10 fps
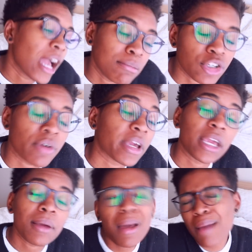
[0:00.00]
I'm
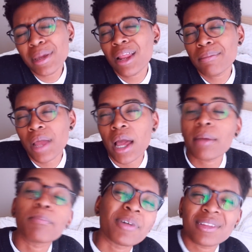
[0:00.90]
joking. I mean, I'm
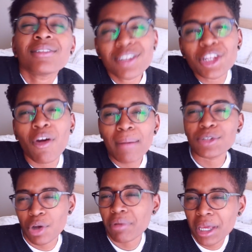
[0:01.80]
not, but you know, I'm
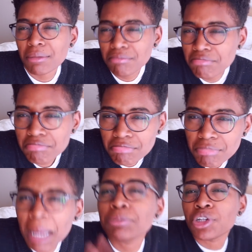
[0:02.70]
joking.
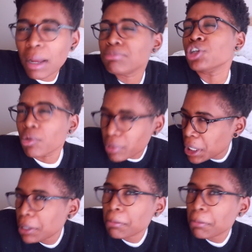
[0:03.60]
I'm joking.